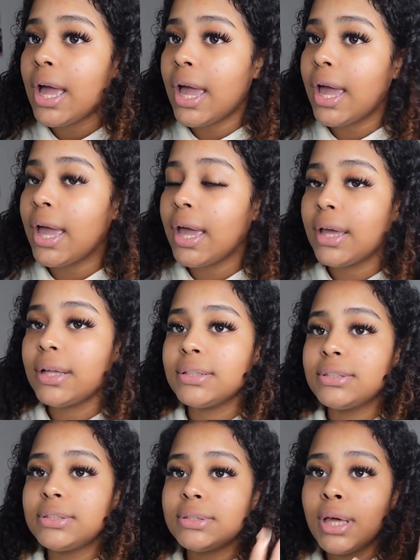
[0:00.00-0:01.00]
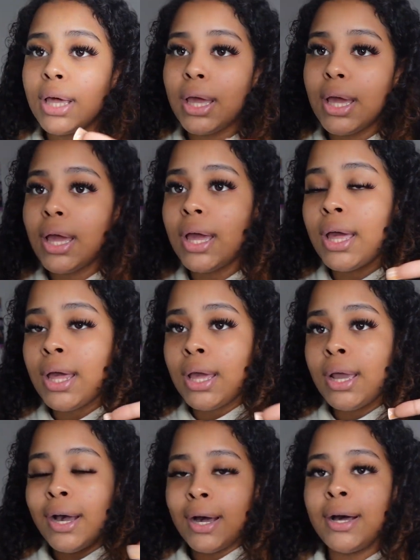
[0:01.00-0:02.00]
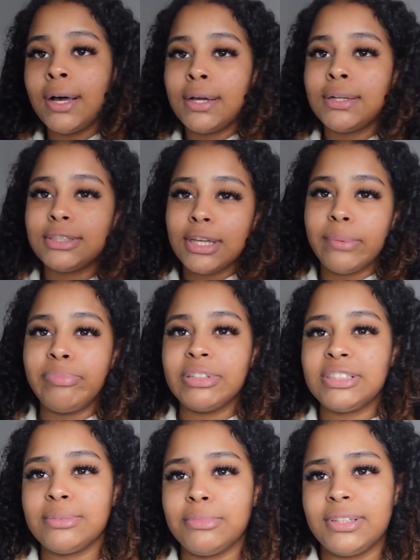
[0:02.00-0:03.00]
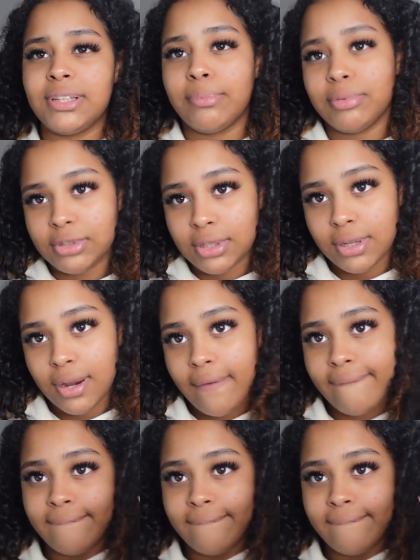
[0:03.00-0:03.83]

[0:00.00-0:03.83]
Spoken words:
and just gonna put some examples on there.